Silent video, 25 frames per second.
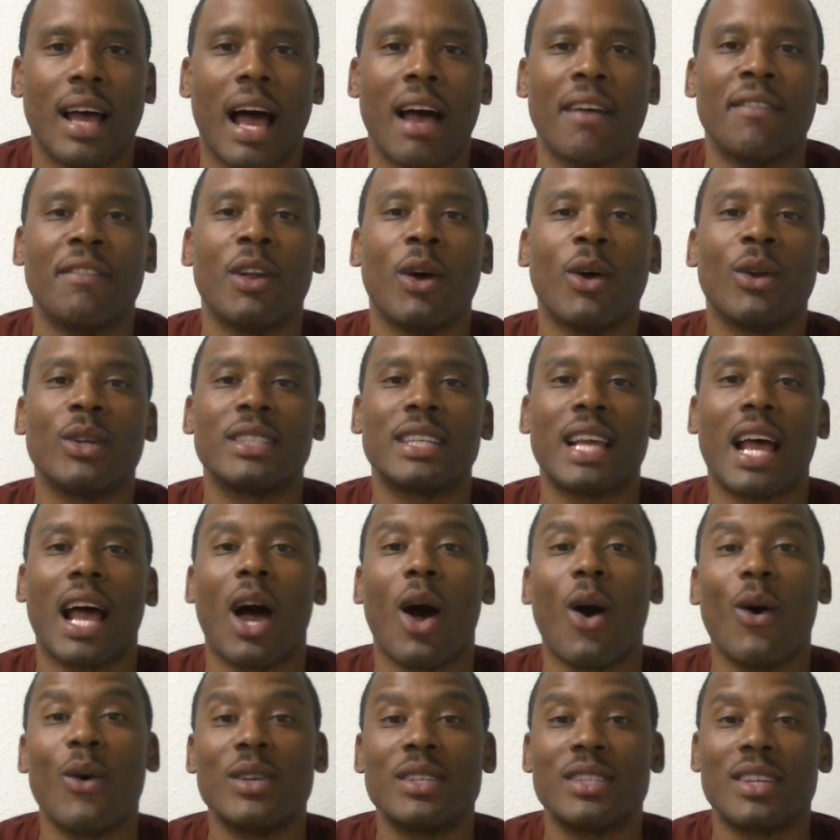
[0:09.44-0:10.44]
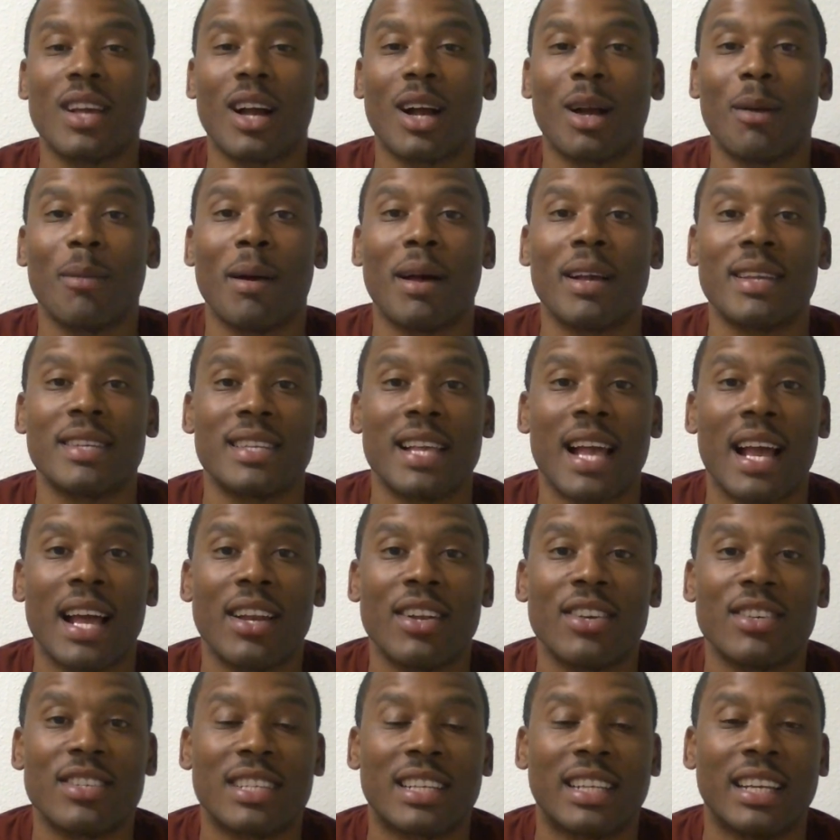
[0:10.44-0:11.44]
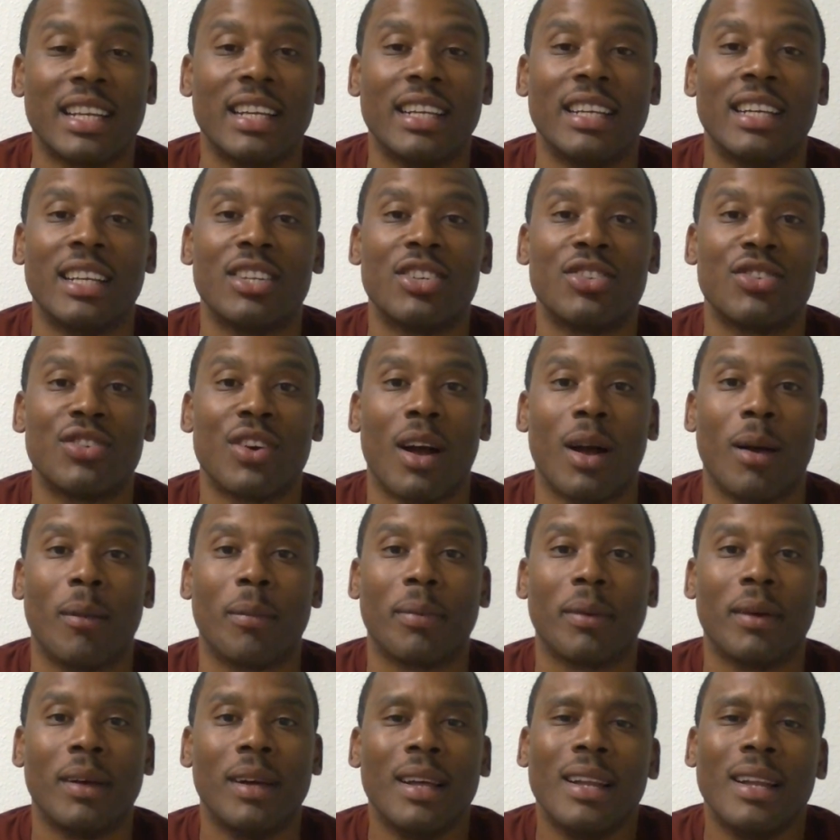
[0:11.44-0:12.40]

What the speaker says: I've noticed I always talk about Sanders, Clinton, and Trump.